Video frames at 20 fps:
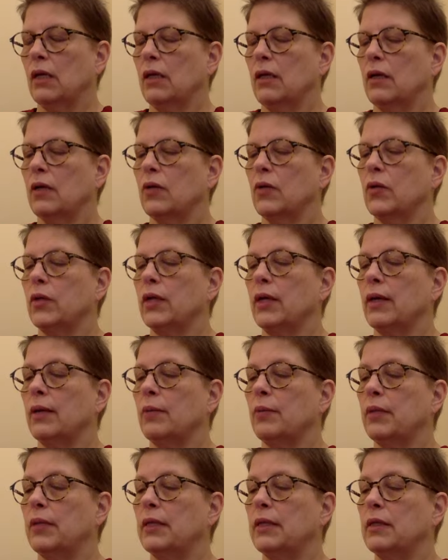you can
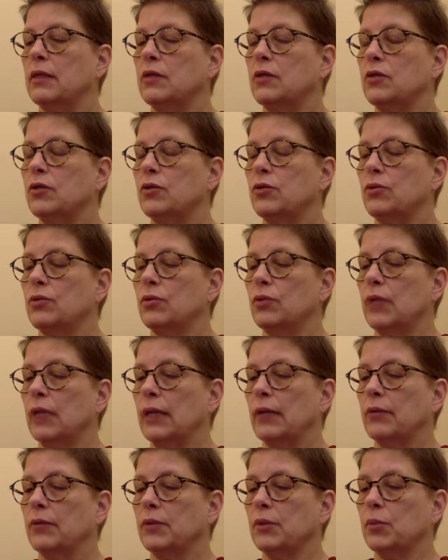begin to
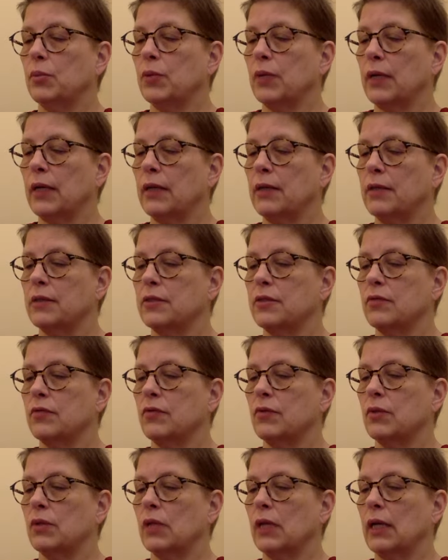count the breaths if
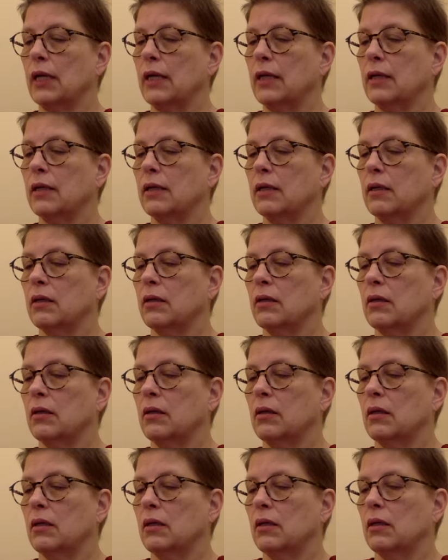you like,
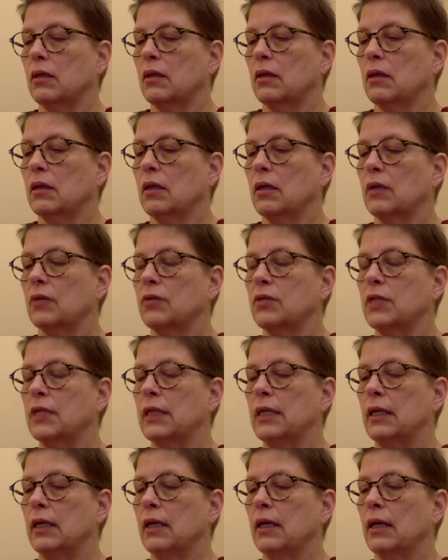
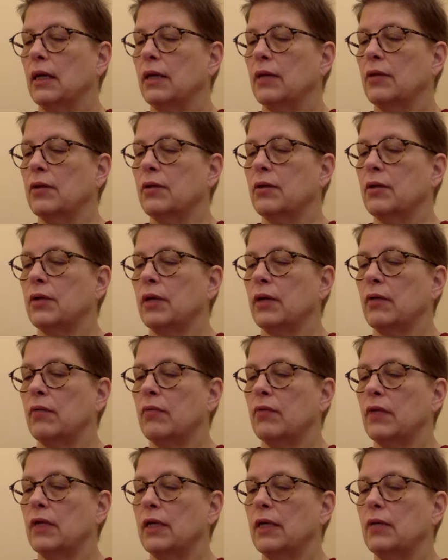counting either
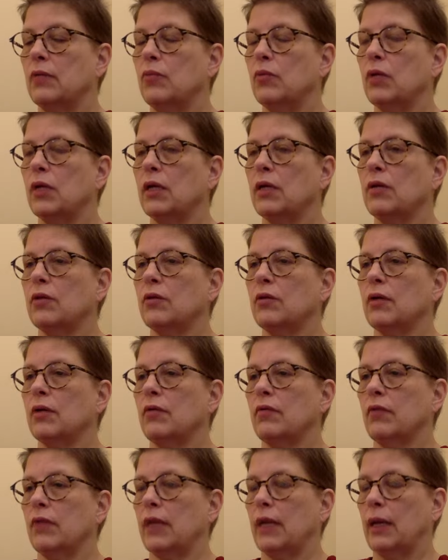every in breath or
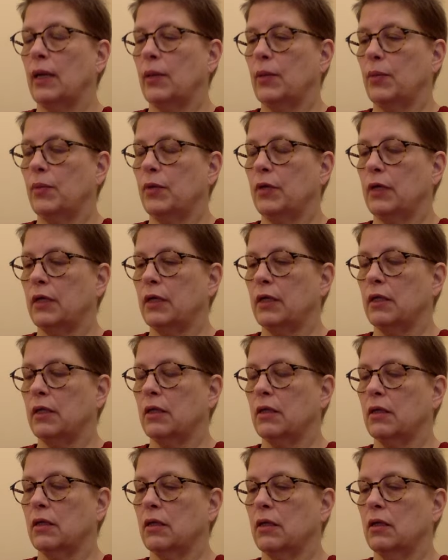every out breath
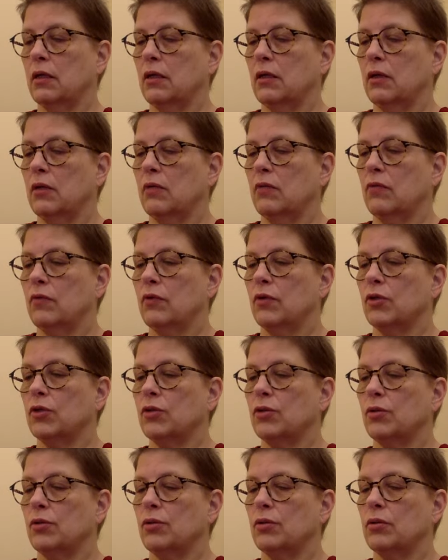for a
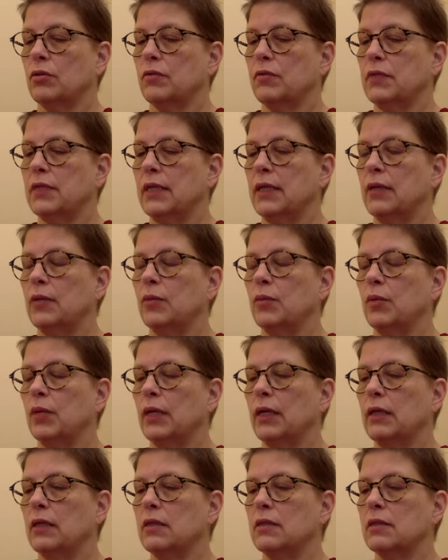total of 10
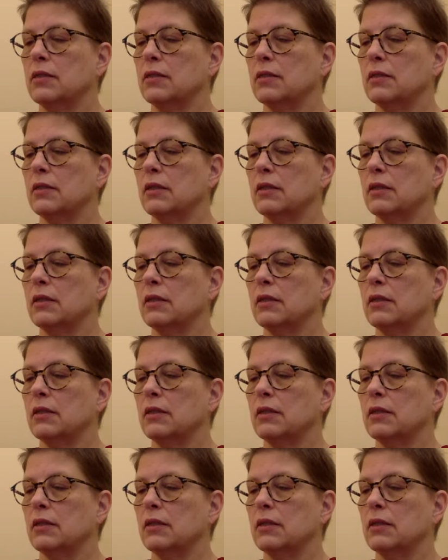breaths.